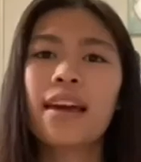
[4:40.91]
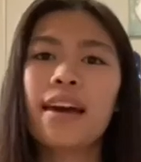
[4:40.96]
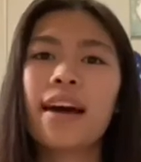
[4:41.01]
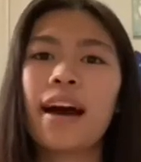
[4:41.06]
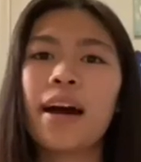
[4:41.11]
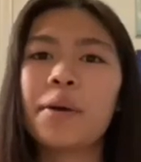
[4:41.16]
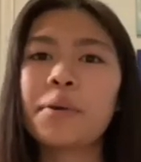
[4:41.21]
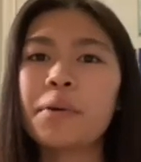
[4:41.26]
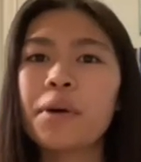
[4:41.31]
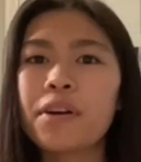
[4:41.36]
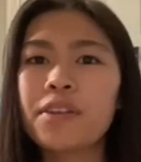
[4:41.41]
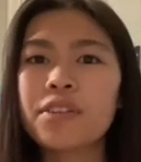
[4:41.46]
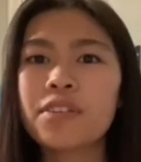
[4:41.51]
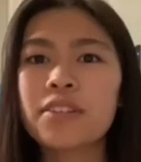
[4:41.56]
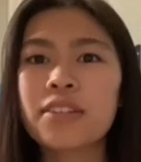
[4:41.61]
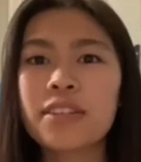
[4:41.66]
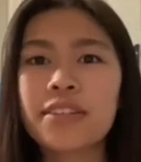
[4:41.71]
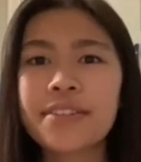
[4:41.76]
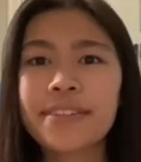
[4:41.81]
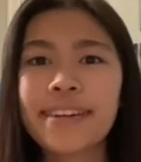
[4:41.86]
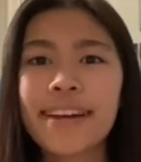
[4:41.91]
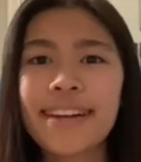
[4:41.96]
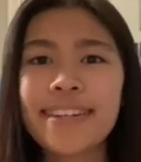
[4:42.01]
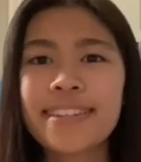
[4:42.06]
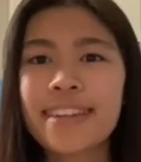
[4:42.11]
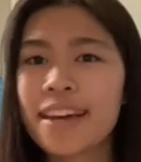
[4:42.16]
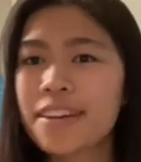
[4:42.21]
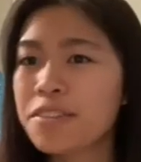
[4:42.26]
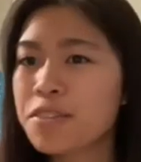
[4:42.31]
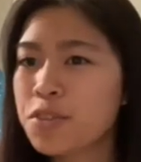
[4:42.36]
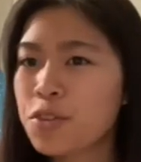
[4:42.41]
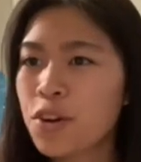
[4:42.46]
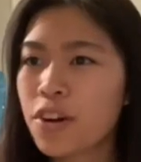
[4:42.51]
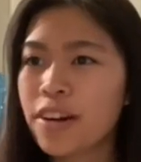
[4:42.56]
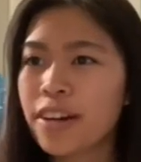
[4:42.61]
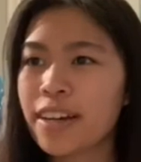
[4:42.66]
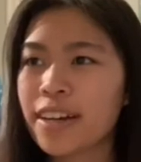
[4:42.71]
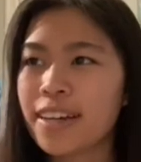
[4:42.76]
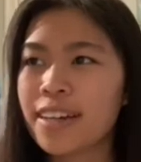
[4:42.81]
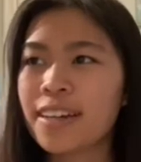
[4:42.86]
I will also teach you guys how to draw
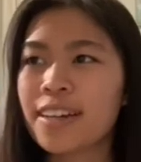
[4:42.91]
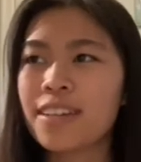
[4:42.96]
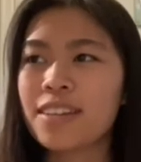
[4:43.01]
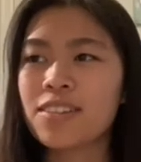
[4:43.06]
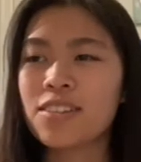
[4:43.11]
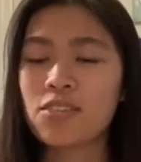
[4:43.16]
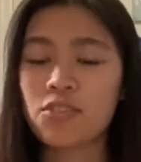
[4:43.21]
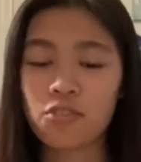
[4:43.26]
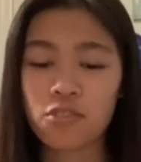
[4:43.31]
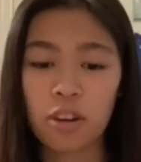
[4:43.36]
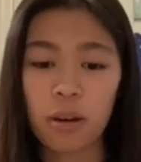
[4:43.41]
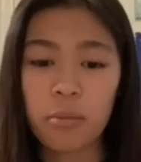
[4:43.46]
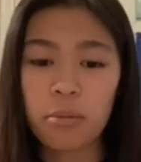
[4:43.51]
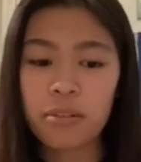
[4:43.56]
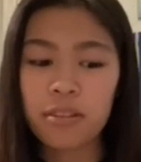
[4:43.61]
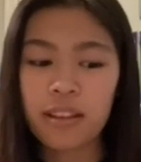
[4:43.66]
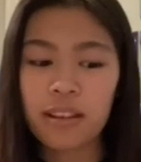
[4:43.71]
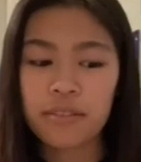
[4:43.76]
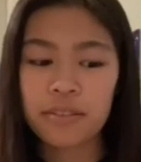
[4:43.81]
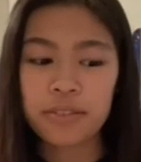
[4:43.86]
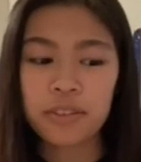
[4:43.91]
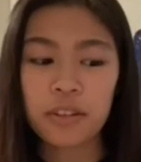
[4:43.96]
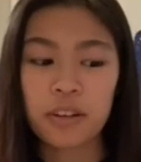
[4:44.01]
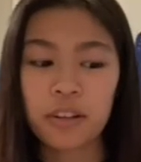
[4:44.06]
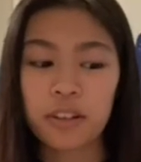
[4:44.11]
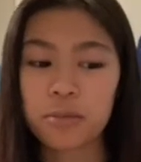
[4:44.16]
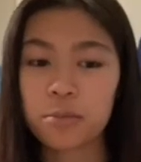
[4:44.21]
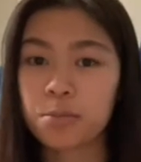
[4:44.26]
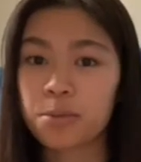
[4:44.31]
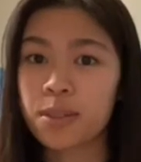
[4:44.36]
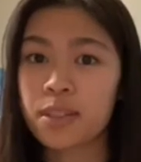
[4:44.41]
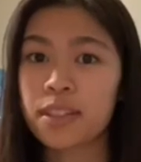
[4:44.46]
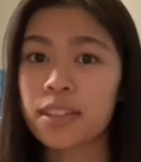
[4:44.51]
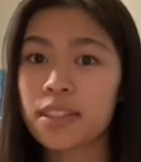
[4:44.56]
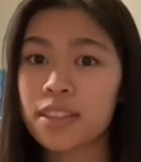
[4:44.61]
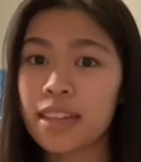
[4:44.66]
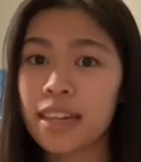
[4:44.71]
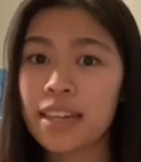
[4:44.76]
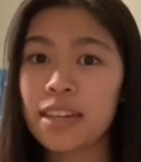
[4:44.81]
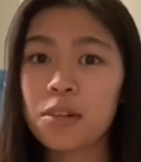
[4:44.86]
it because treble clefs are pretty
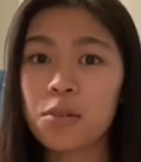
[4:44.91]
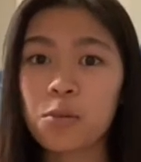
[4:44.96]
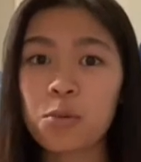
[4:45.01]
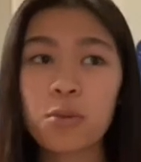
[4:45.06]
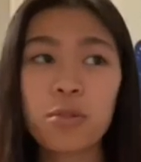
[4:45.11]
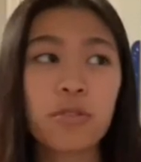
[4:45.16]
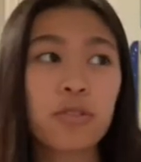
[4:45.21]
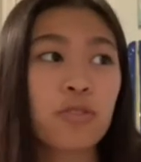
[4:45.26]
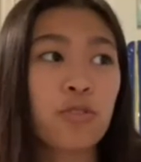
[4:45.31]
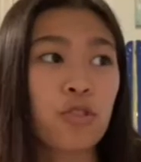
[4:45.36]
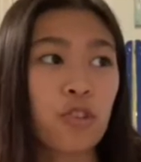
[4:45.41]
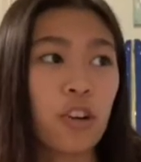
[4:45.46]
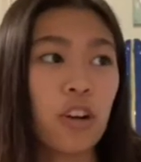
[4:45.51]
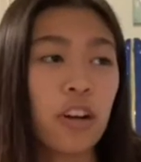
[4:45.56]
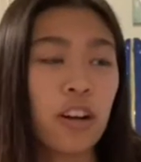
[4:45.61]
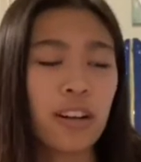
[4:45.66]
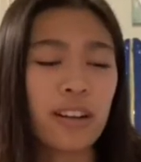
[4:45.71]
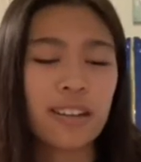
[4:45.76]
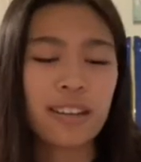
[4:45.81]
dang cool to draw.